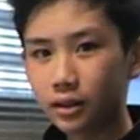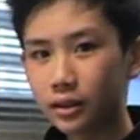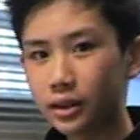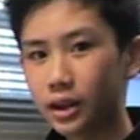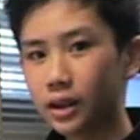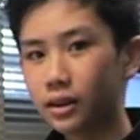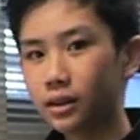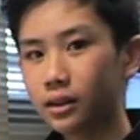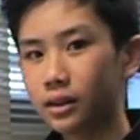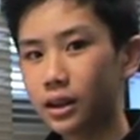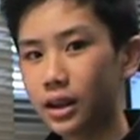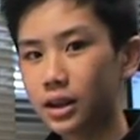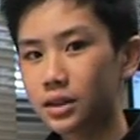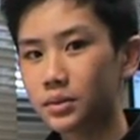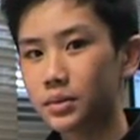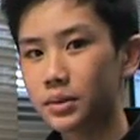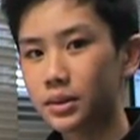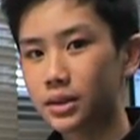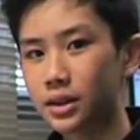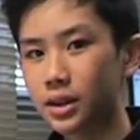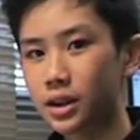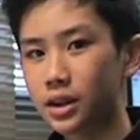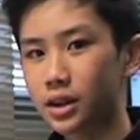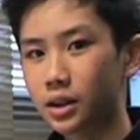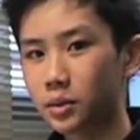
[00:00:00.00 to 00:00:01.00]
Now the last
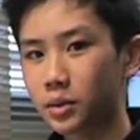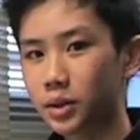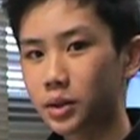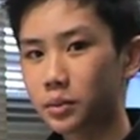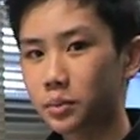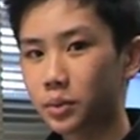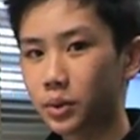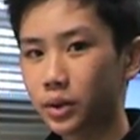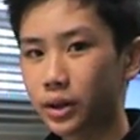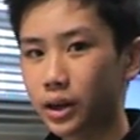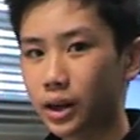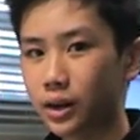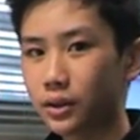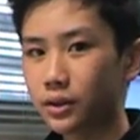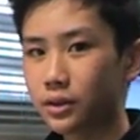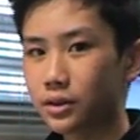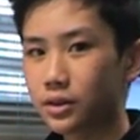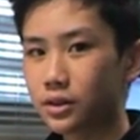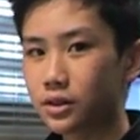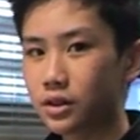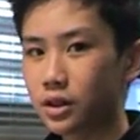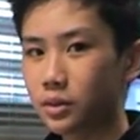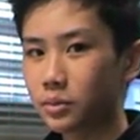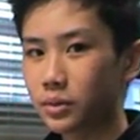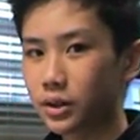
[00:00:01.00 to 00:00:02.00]
mistake I'm going to point out
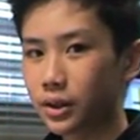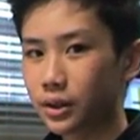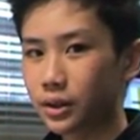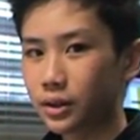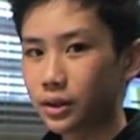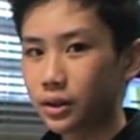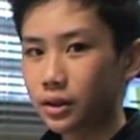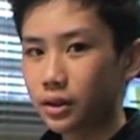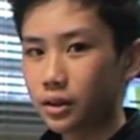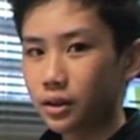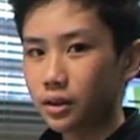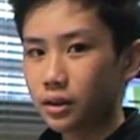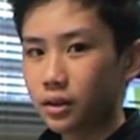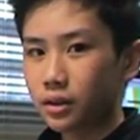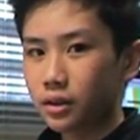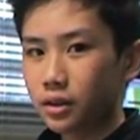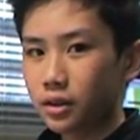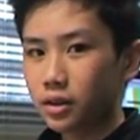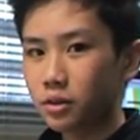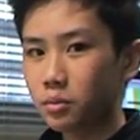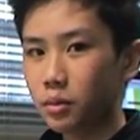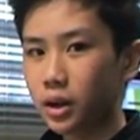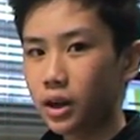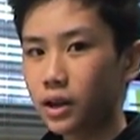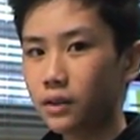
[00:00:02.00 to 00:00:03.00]
is a jump cut.
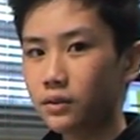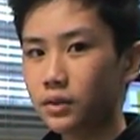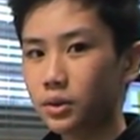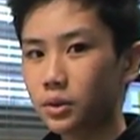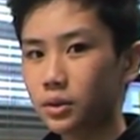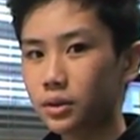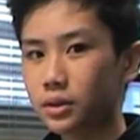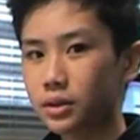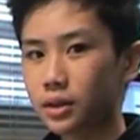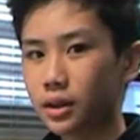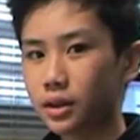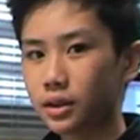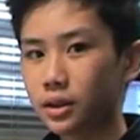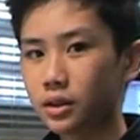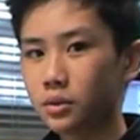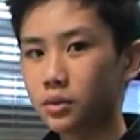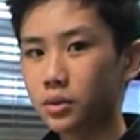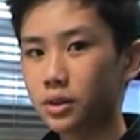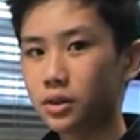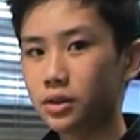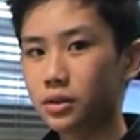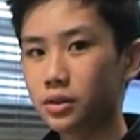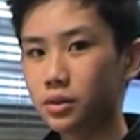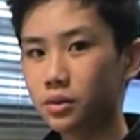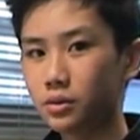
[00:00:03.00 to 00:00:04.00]
You might have noticed that there
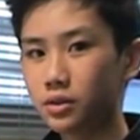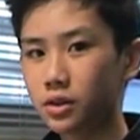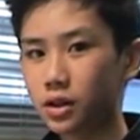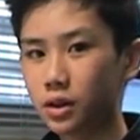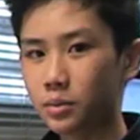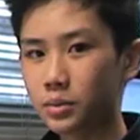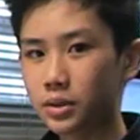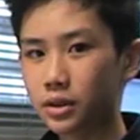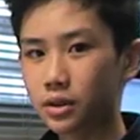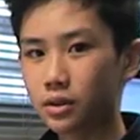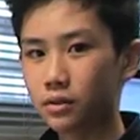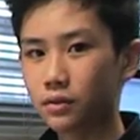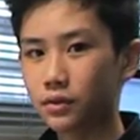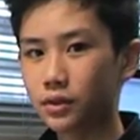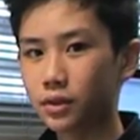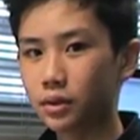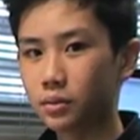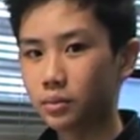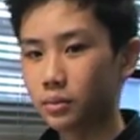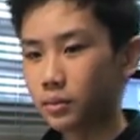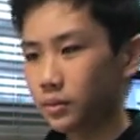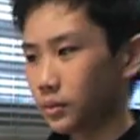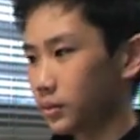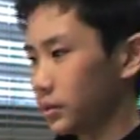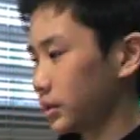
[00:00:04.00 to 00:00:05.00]
were two jumps in the film.